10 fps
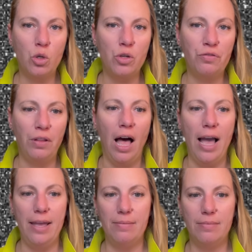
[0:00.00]
could
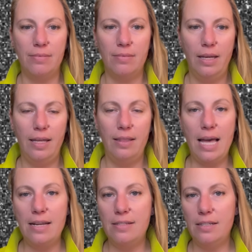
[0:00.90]
fly.
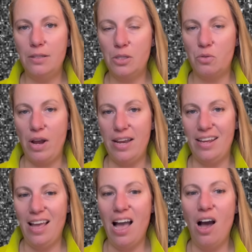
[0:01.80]
That is
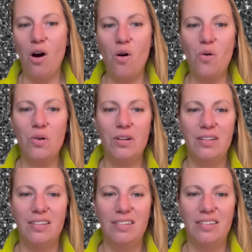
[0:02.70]
illustrating how
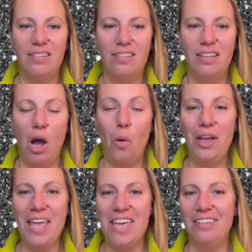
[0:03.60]

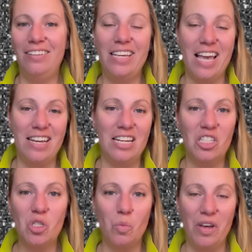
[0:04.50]
alien and
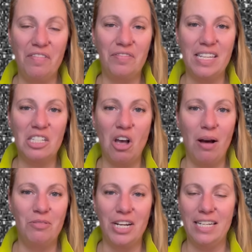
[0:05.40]
swift this
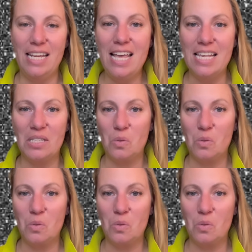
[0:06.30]
object is,